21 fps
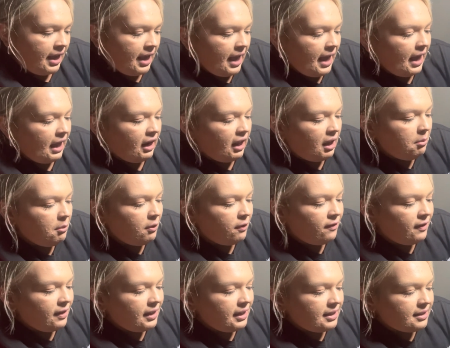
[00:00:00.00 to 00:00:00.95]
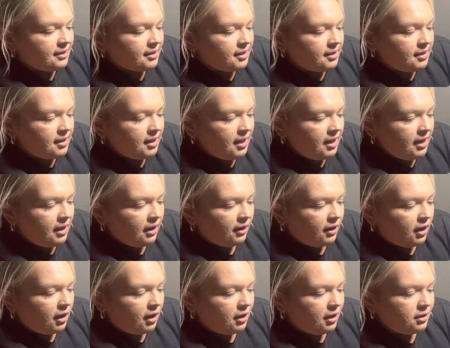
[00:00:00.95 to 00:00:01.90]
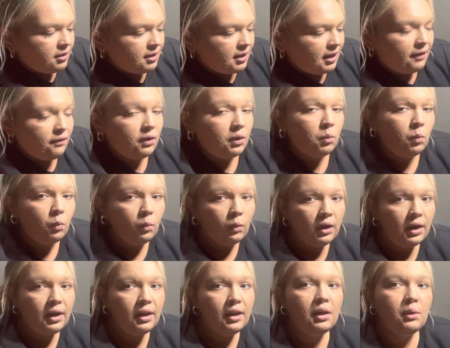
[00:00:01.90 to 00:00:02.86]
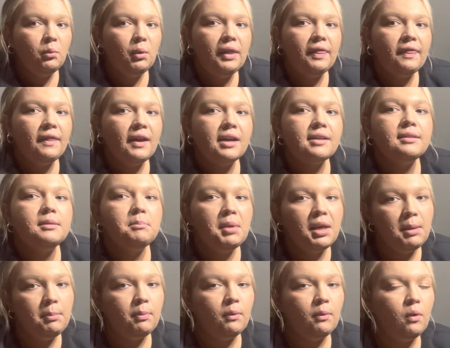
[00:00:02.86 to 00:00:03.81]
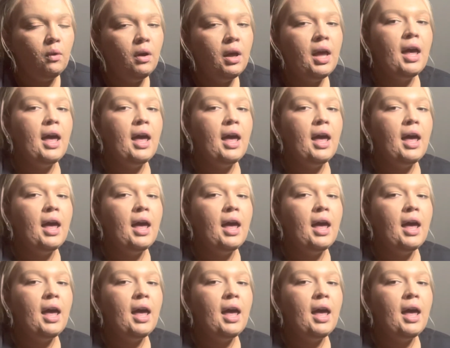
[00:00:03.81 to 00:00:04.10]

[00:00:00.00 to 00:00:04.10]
And hemophilia C occurs in every 1 in 1,000 people.